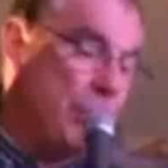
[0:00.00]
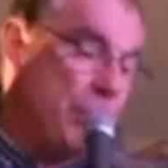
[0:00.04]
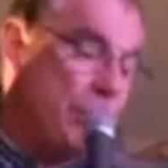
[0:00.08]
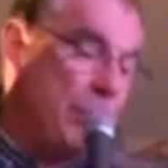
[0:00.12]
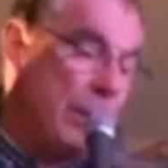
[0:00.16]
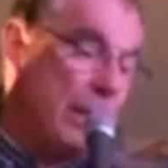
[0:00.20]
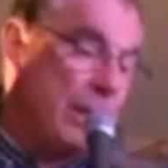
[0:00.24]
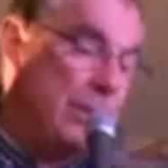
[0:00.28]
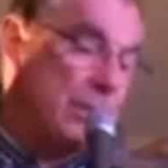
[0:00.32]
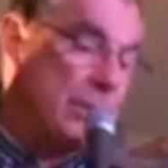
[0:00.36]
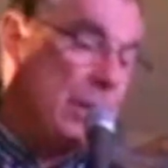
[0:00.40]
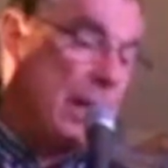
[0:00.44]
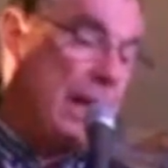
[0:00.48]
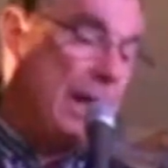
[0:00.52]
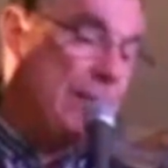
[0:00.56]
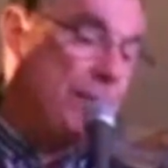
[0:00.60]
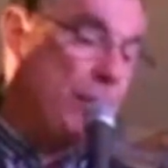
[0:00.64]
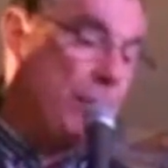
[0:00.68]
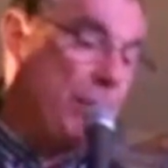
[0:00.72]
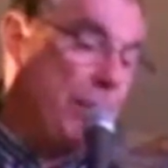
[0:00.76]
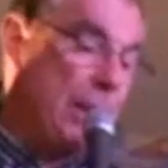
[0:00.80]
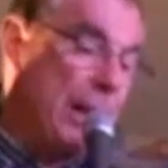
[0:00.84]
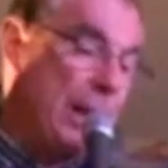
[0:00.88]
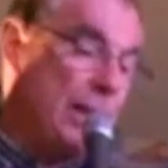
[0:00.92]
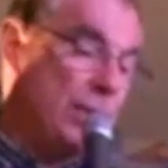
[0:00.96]
because I have
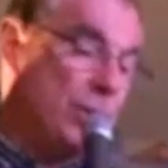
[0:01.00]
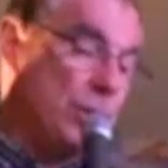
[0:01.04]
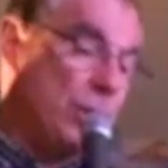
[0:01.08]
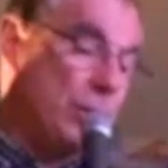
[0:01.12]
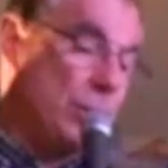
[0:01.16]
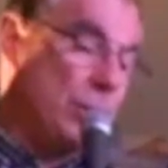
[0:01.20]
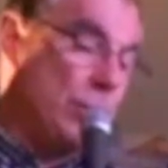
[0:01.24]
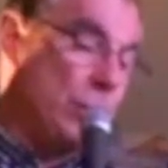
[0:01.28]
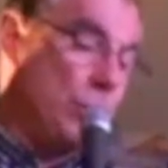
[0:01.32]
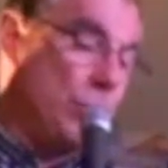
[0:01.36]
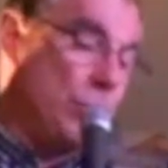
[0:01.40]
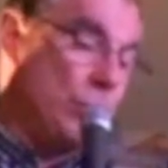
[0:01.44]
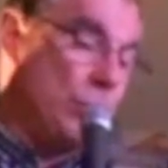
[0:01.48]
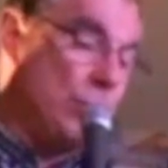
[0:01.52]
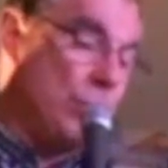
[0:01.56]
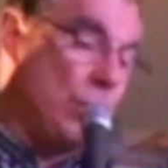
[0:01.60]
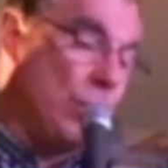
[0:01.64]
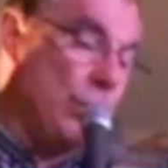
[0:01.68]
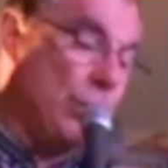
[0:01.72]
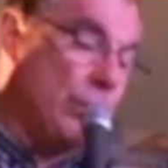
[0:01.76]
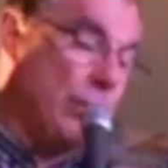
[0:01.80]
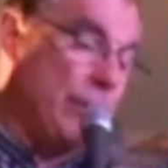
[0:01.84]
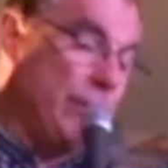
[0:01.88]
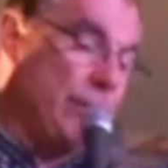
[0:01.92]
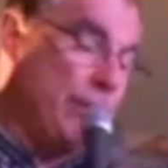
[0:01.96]
a patient who's
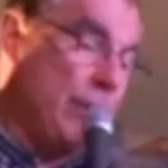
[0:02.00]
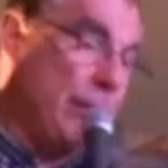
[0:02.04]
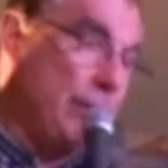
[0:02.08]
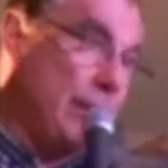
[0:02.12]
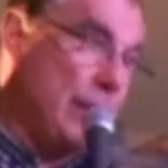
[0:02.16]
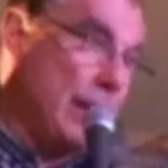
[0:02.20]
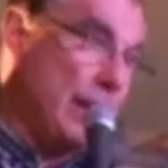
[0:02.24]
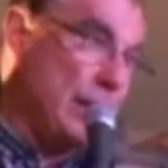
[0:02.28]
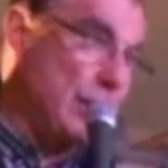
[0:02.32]
on very